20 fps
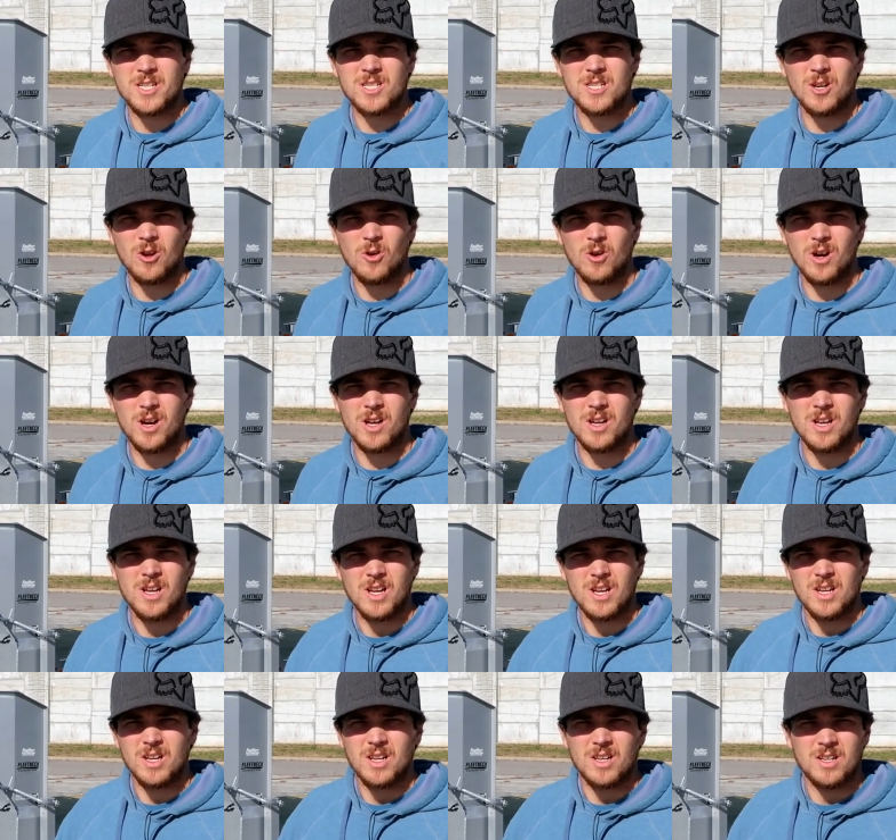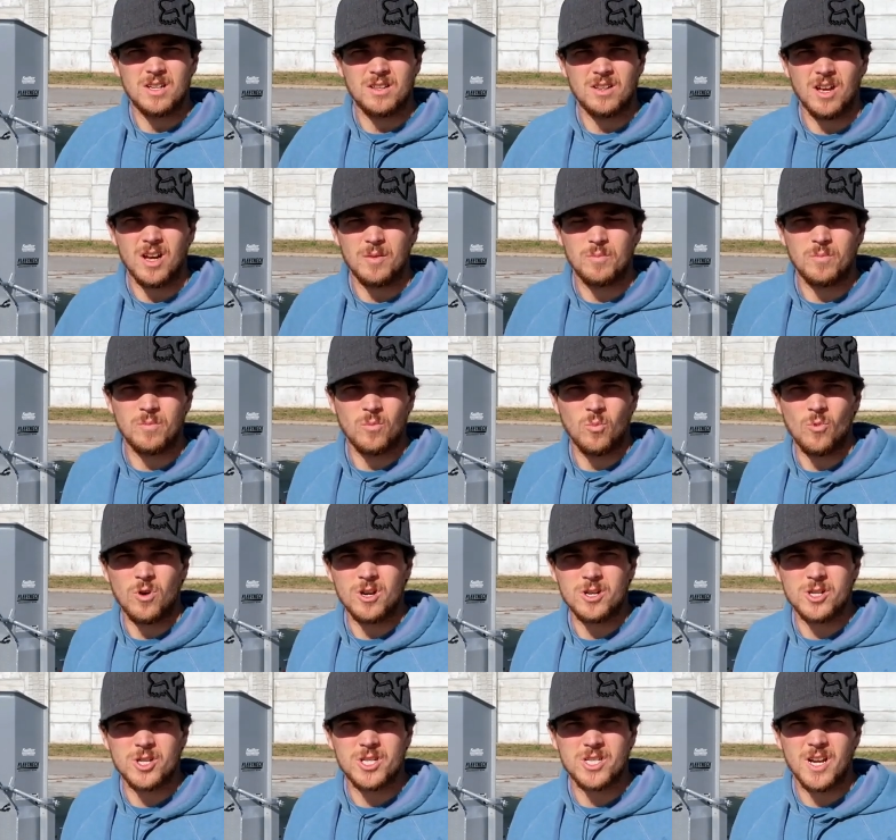so I
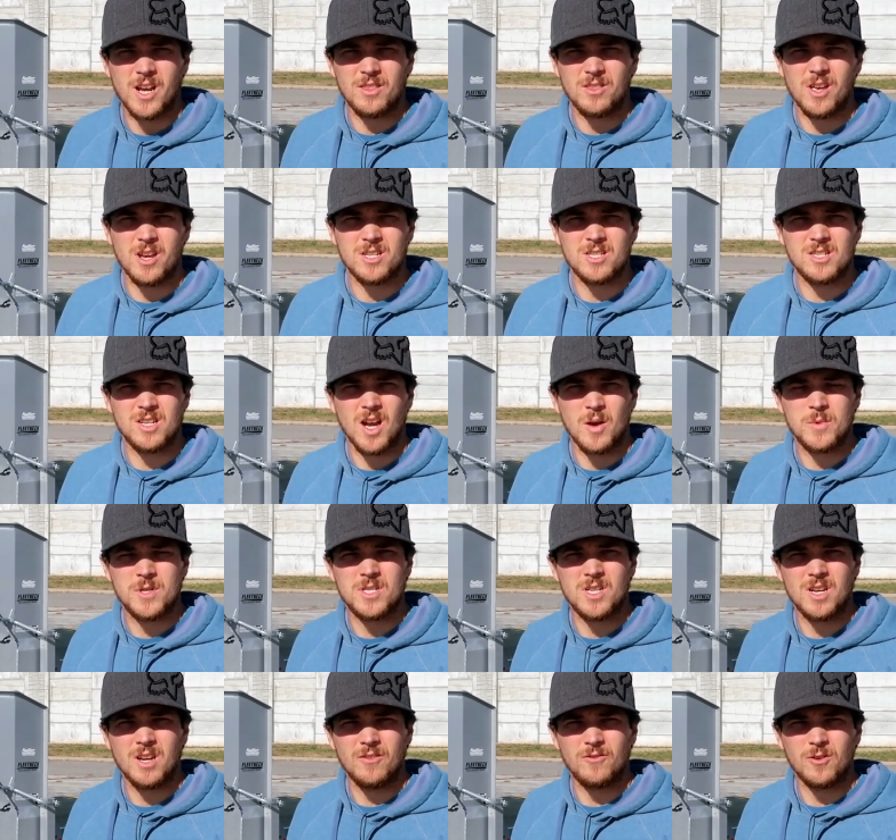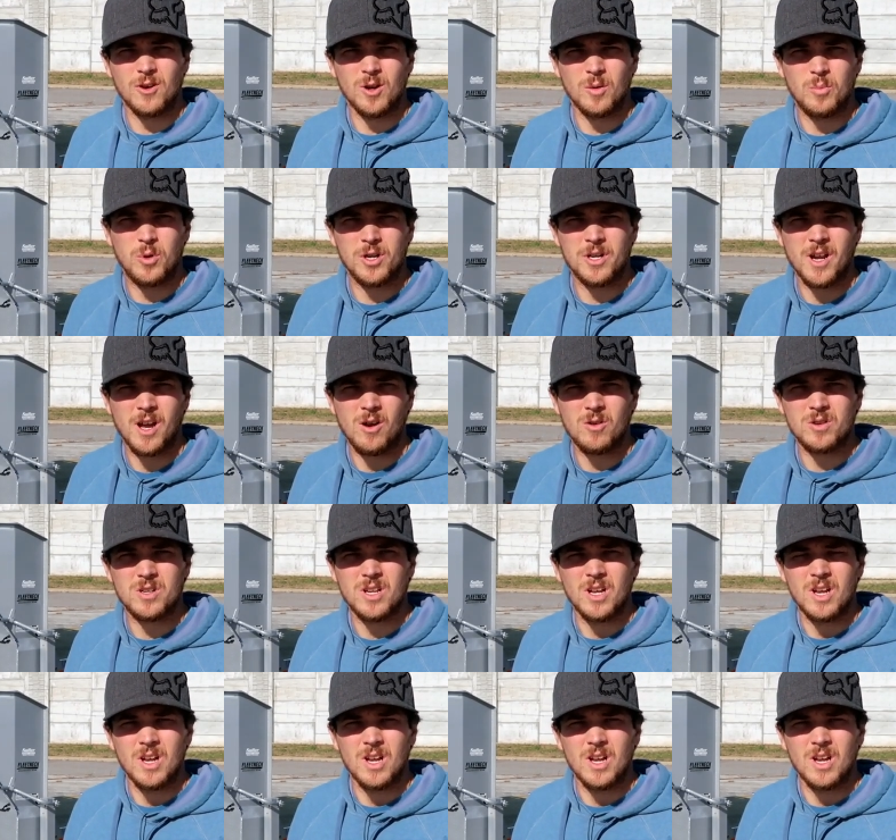want to just say thanks to Diamond C for putting out